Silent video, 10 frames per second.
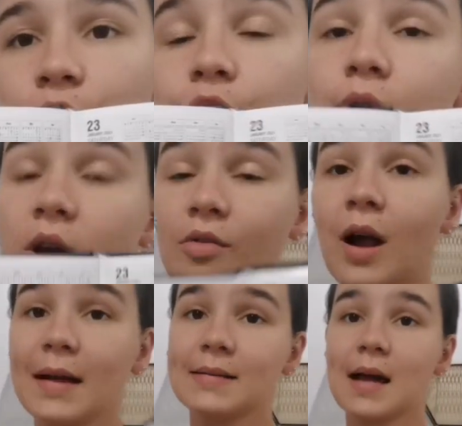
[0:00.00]
you can
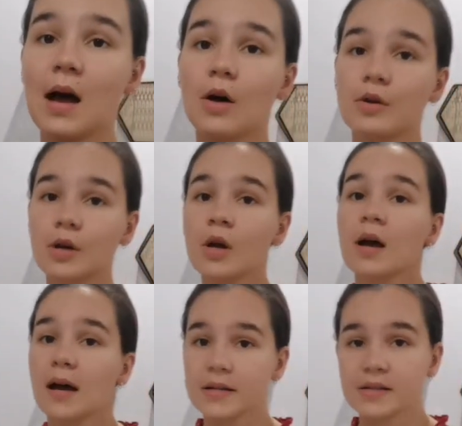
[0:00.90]
write down
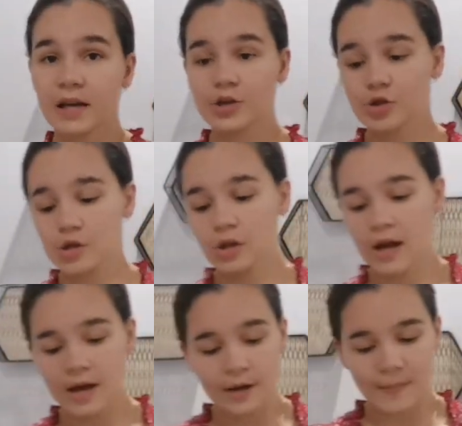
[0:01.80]
a schedule,
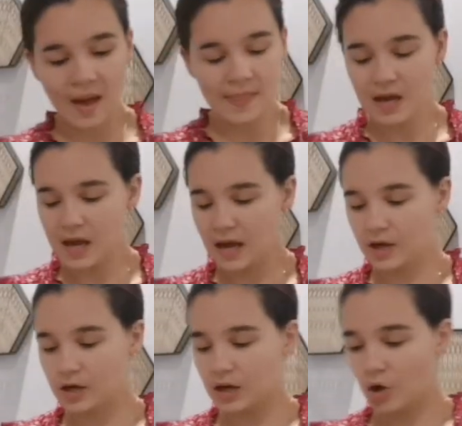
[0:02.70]
and
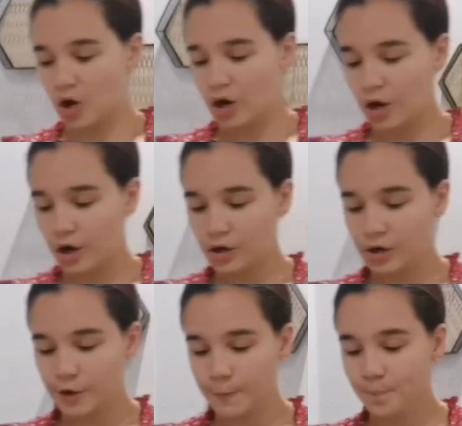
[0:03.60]
then
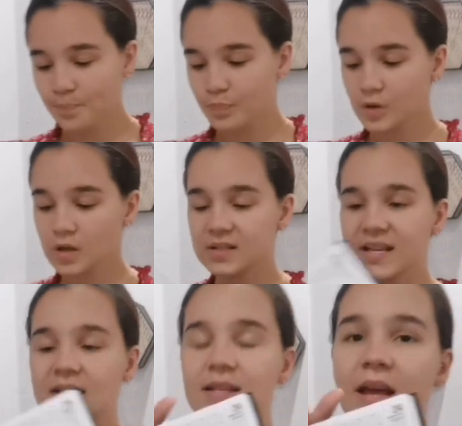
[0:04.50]
on
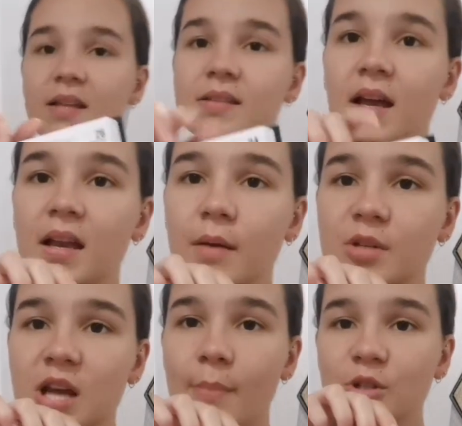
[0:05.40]
Saturday and Sunday,
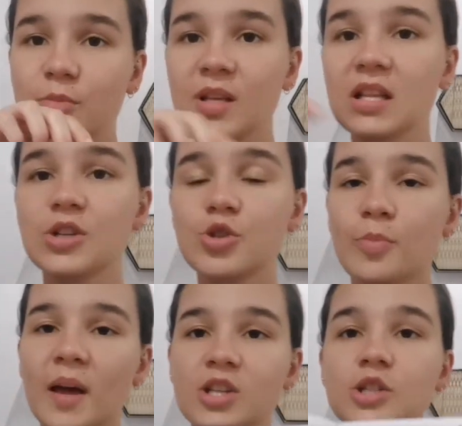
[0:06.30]
which happen to be these 2
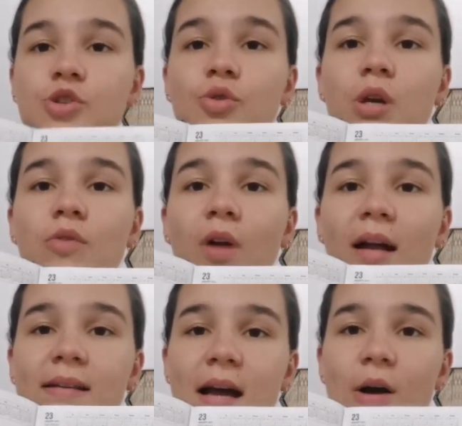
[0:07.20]
pages, you can
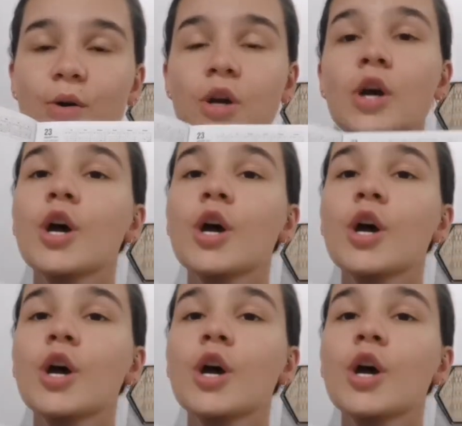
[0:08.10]
write down.